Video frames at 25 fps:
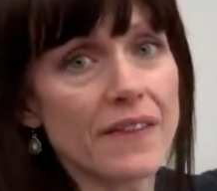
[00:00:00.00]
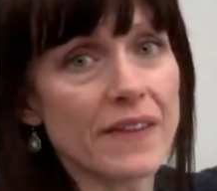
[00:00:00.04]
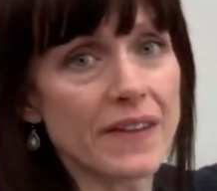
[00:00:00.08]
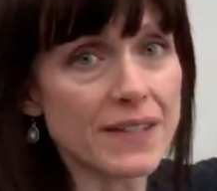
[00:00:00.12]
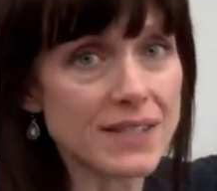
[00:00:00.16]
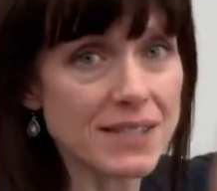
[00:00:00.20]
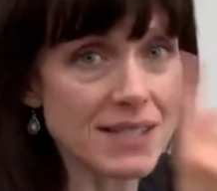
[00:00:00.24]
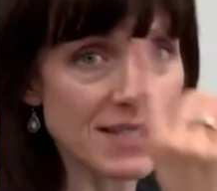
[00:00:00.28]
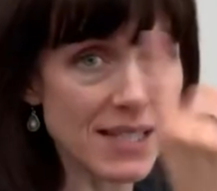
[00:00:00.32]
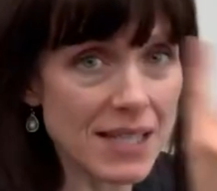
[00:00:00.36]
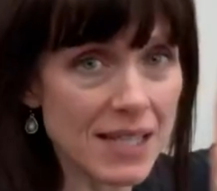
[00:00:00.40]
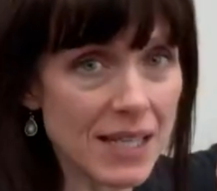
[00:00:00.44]
the
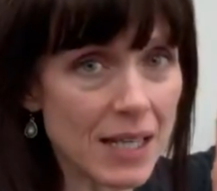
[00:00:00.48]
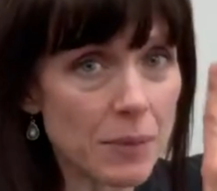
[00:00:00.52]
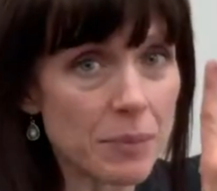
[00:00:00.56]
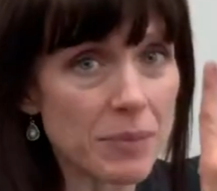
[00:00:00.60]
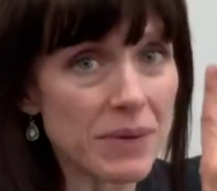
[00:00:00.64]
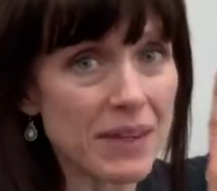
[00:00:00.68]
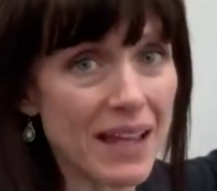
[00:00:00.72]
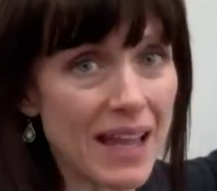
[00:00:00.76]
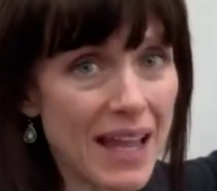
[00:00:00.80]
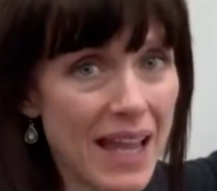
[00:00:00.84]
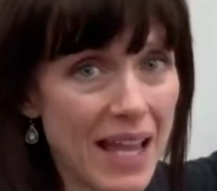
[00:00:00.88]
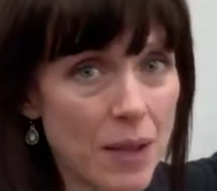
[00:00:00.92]
tip,
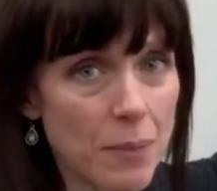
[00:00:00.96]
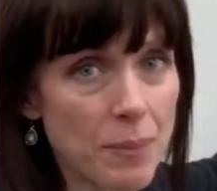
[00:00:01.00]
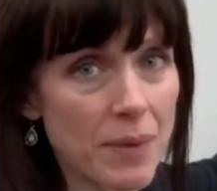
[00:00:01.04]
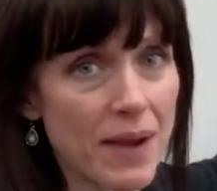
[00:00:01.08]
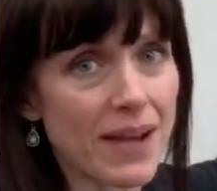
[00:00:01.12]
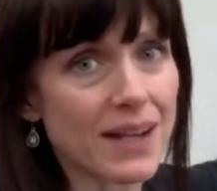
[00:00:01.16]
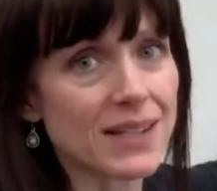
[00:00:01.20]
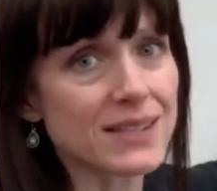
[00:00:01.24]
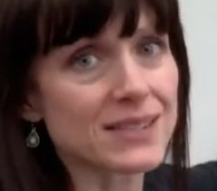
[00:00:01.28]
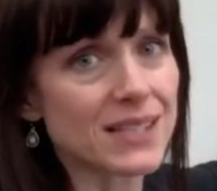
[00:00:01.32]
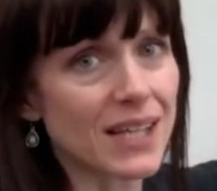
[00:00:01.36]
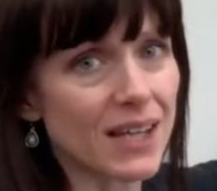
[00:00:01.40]
the
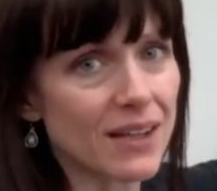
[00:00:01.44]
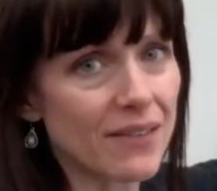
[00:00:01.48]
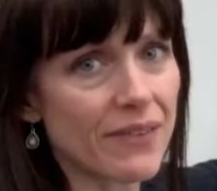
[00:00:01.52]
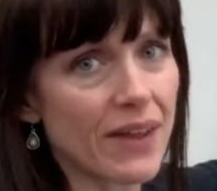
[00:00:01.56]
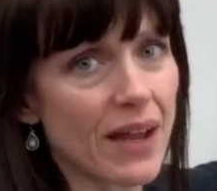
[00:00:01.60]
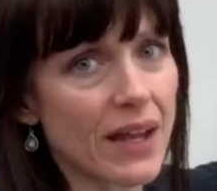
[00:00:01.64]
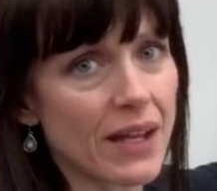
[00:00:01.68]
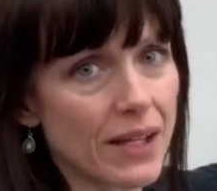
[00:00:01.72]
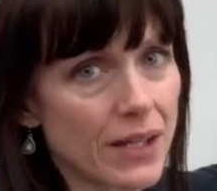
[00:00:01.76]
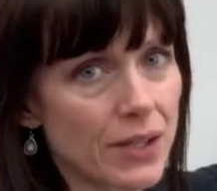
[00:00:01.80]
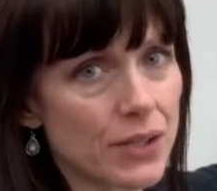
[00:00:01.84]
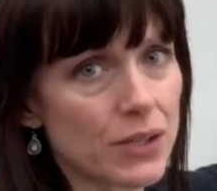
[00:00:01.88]
apex of
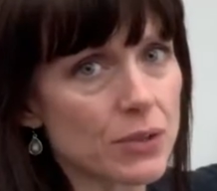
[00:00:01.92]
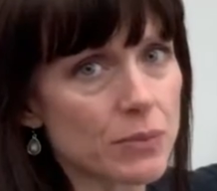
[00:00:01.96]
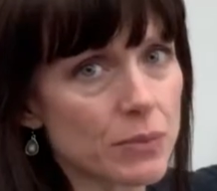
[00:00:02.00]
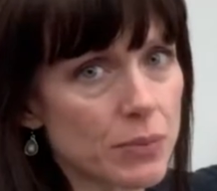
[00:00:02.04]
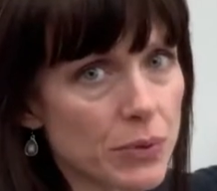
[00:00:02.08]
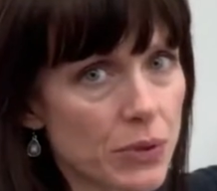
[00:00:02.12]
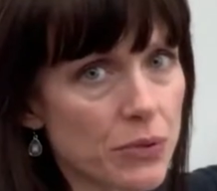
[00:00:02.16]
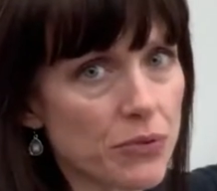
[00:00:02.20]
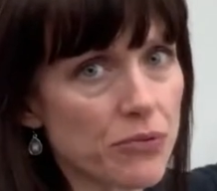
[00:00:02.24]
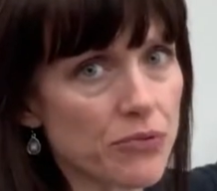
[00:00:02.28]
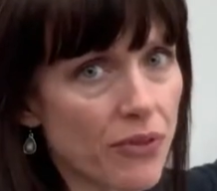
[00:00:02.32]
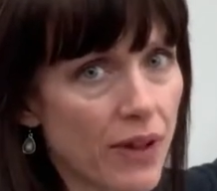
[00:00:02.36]
that inner
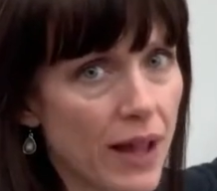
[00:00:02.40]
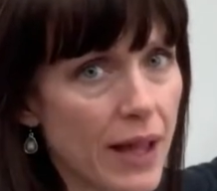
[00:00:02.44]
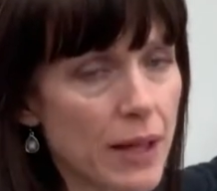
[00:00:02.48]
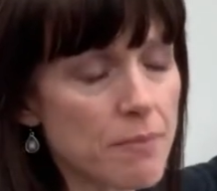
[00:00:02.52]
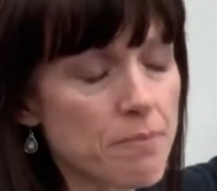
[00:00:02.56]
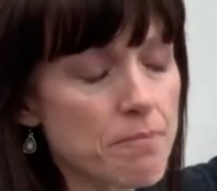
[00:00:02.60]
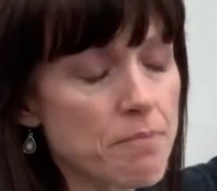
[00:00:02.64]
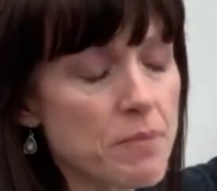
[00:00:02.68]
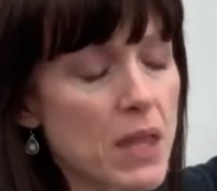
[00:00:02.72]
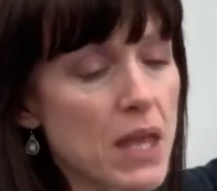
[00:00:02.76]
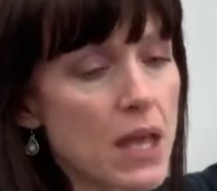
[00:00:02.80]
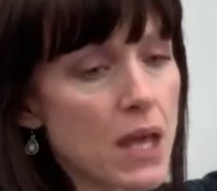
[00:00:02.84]
blue flame.